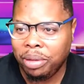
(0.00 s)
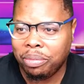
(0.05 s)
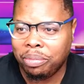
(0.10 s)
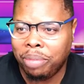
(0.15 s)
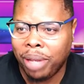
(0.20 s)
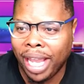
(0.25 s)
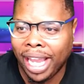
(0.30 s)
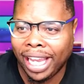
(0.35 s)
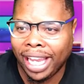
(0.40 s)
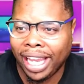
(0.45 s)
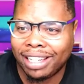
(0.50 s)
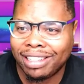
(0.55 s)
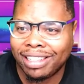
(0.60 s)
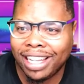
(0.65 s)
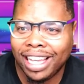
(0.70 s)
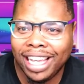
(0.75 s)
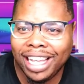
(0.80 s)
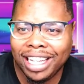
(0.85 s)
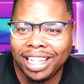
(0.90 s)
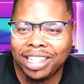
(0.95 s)
Banks.
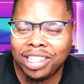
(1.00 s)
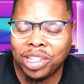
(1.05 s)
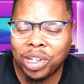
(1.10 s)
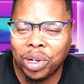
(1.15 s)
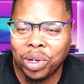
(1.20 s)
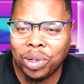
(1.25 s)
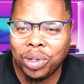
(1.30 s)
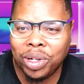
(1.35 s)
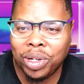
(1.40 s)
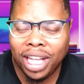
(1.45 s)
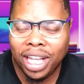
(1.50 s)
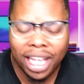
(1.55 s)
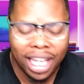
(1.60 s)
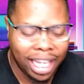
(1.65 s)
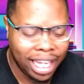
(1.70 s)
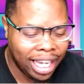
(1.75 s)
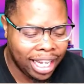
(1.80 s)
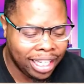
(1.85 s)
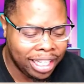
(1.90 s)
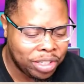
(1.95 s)
So
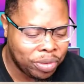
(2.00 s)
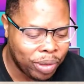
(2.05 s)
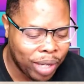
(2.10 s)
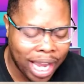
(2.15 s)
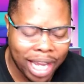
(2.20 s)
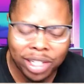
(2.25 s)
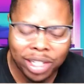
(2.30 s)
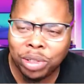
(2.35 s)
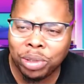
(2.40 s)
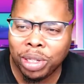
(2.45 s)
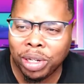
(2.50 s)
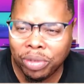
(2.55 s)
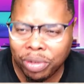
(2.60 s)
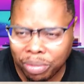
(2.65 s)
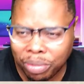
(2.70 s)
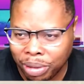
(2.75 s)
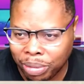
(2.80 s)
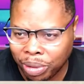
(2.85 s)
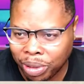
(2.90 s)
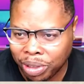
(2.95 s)
at least we got two different
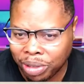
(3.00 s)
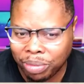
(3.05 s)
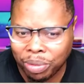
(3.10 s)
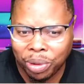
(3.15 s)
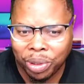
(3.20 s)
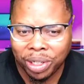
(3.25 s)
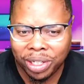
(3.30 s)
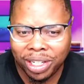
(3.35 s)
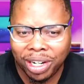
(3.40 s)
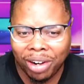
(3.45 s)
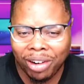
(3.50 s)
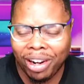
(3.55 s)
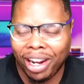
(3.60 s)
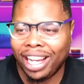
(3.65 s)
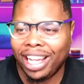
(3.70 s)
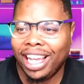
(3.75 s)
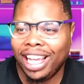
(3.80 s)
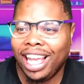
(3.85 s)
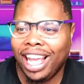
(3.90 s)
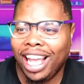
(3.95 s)
people this morning. All right.
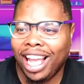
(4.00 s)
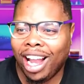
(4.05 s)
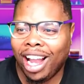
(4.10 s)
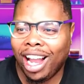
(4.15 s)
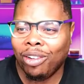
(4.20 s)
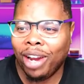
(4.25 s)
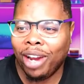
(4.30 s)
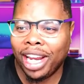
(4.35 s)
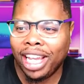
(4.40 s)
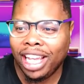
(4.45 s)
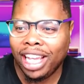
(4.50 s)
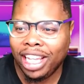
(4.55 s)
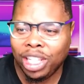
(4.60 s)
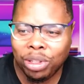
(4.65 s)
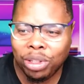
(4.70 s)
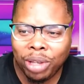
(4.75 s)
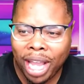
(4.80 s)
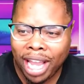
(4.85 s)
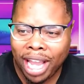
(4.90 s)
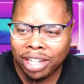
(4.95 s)
All right. You
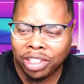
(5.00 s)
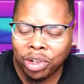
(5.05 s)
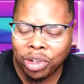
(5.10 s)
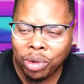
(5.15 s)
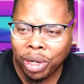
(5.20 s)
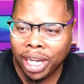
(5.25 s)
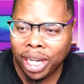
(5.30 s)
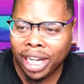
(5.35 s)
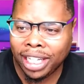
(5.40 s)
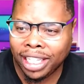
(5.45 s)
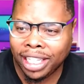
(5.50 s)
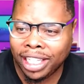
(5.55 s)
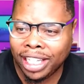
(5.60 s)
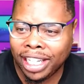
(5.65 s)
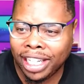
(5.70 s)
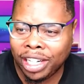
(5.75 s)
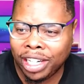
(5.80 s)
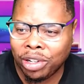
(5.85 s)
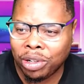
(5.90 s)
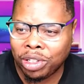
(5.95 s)
guys go ahead and get
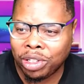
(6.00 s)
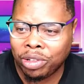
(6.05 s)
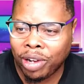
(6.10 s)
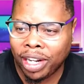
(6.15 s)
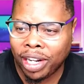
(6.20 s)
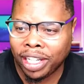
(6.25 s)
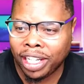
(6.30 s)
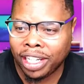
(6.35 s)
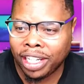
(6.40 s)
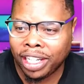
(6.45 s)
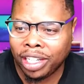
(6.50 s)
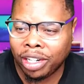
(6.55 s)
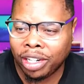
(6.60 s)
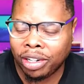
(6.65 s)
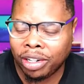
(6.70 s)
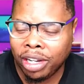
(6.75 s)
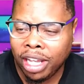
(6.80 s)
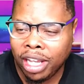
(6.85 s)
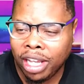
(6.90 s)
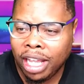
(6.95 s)
in there or try to get in
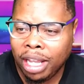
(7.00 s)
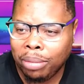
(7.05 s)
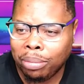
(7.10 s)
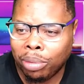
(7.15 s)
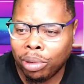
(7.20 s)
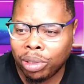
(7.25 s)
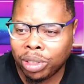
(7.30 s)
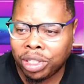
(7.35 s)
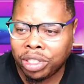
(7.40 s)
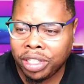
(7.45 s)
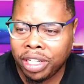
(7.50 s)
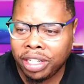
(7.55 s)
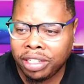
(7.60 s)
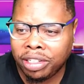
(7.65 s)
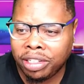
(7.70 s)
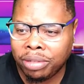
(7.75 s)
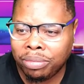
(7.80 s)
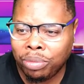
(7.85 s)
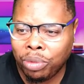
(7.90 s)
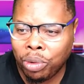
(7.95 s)
there. Brooke says,
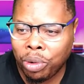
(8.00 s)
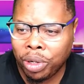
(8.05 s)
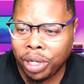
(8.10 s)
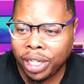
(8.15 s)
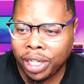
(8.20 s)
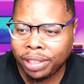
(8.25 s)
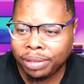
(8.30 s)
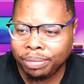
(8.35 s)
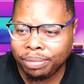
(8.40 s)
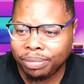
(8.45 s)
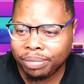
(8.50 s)
Good morning.